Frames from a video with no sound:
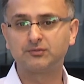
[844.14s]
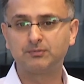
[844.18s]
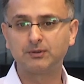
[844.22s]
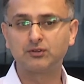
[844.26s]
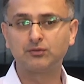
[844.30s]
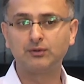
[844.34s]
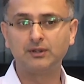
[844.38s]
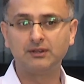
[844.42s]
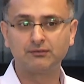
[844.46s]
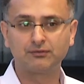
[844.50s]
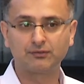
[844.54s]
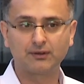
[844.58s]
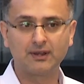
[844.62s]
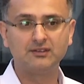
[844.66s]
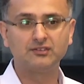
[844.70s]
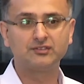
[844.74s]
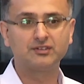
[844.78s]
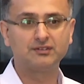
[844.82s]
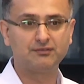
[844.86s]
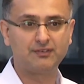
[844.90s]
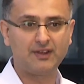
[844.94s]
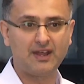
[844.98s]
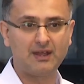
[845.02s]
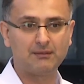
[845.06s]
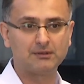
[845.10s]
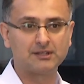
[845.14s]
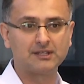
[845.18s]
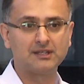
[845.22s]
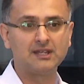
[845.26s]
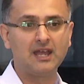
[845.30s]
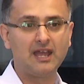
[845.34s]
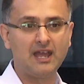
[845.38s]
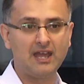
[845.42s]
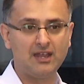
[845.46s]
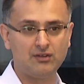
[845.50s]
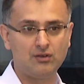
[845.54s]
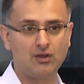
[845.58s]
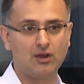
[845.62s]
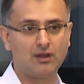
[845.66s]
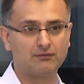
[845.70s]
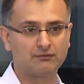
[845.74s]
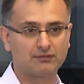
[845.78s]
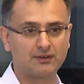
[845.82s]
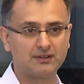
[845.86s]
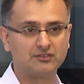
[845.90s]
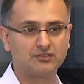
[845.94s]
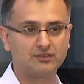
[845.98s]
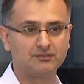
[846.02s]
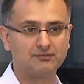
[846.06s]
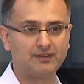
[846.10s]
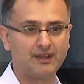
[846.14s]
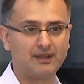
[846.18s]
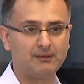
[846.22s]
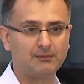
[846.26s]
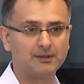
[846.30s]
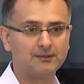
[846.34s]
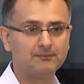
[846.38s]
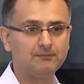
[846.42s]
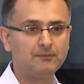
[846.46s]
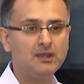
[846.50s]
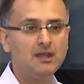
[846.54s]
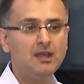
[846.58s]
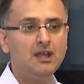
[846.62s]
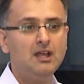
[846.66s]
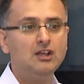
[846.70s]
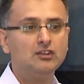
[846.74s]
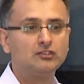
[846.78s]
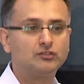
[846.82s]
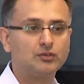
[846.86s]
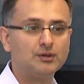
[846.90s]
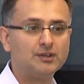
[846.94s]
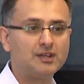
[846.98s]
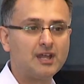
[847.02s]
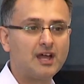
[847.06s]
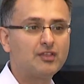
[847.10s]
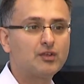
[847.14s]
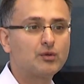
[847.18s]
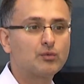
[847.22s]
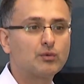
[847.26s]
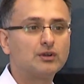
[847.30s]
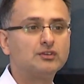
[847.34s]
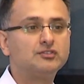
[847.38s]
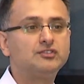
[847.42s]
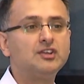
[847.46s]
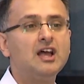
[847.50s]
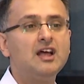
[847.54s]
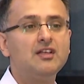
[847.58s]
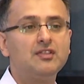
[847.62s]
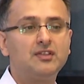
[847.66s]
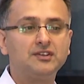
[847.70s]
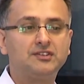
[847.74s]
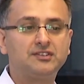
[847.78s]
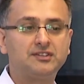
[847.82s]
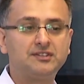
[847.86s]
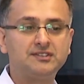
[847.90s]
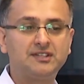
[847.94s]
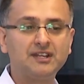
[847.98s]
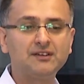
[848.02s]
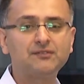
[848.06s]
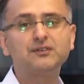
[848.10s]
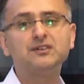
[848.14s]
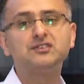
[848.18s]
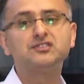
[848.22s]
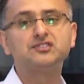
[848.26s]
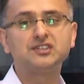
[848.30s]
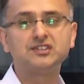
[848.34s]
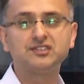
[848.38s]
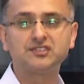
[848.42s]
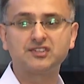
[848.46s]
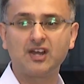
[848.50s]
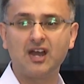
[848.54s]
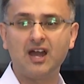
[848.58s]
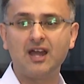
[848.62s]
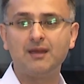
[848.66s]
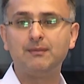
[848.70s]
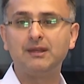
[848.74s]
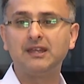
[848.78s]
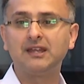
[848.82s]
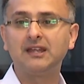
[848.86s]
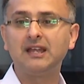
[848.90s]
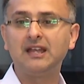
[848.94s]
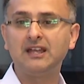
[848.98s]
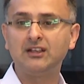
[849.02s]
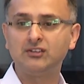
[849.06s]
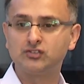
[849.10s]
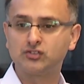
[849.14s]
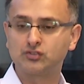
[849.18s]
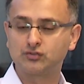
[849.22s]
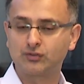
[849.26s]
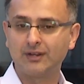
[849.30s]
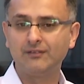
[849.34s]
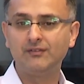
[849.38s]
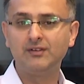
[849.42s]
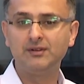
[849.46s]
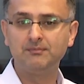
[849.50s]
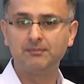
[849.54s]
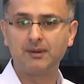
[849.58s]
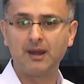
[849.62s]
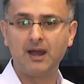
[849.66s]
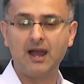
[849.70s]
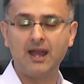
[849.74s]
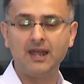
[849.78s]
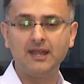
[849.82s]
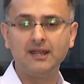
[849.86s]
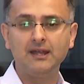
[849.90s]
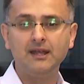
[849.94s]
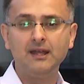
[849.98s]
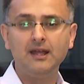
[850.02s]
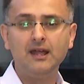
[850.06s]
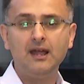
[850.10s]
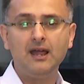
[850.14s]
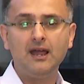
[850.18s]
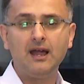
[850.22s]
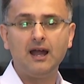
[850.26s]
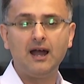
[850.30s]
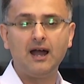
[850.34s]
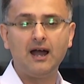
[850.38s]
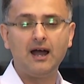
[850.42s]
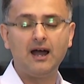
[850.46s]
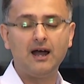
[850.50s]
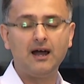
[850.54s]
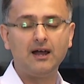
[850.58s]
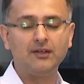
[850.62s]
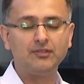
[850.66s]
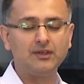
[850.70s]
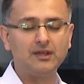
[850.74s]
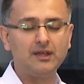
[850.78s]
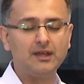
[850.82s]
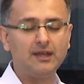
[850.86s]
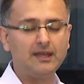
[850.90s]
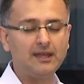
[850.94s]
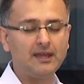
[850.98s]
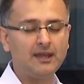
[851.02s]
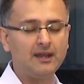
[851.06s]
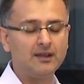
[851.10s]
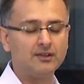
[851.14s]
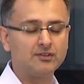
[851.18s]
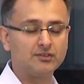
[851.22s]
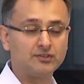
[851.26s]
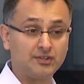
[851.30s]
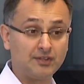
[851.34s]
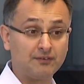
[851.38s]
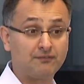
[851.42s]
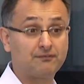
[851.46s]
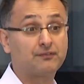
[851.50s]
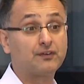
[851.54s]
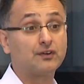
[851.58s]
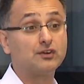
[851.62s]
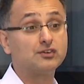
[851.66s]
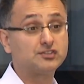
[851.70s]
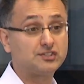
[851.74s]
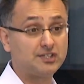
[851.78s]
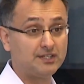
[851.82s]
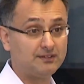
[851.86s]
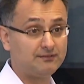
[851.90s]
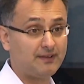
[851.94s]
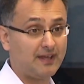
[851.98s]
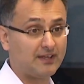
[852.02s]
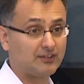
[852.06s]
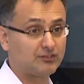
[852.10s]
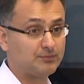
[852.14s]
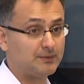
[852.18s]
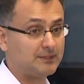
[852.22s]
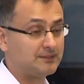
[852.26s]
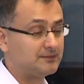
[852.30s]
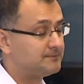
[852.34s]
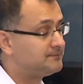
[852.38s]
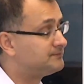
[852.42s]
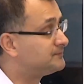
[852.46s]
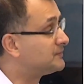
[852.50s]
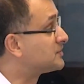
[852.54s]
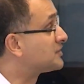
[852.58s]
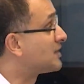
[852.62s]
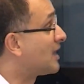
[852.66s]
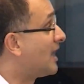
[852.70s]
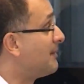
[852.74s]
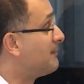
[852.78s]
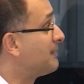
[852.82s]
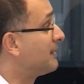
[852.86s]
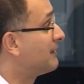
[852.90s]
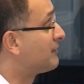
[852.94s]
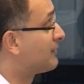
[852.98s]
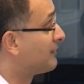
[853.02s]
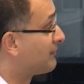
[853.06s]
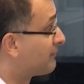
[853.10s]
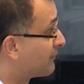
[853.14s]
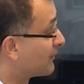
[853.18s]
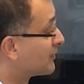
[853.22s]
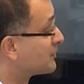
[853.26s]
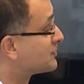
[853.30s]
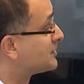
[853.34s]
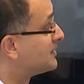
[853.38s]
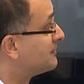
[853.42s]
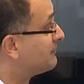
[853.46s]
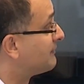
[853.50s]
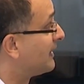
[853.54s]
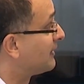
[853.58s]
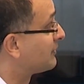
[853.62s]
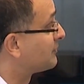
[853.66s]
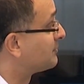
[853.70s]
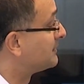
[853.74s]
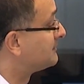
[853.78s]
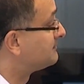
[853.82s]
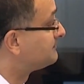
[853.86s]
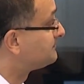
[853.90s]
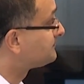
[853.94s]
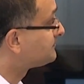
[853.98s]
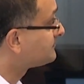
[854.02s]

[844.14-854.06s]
between friends and family and non-friends and family. So in other words, the difference in timing is driven by the first investment, the timing of the first investment.